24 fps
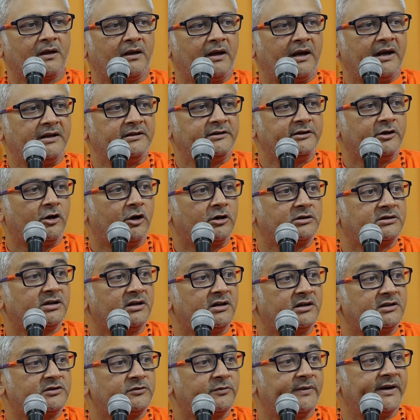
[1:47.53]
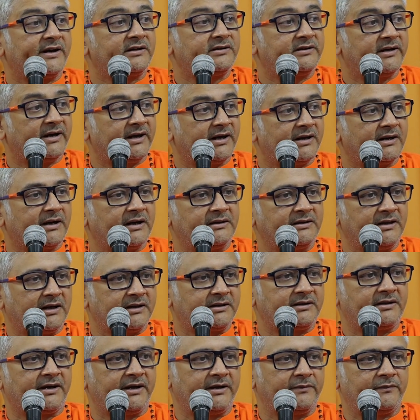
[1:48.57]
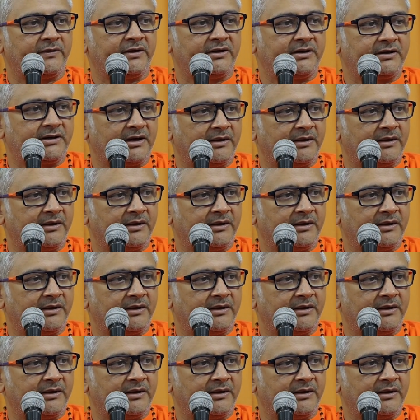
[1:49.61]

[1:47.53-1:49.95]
And the authors were there at that time when it